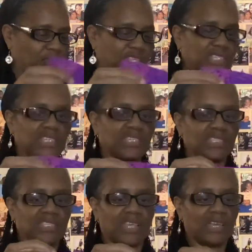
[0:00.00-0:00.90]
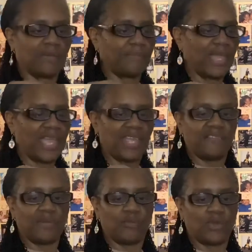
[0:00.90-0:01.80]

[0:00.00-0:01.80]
This is 8 of them.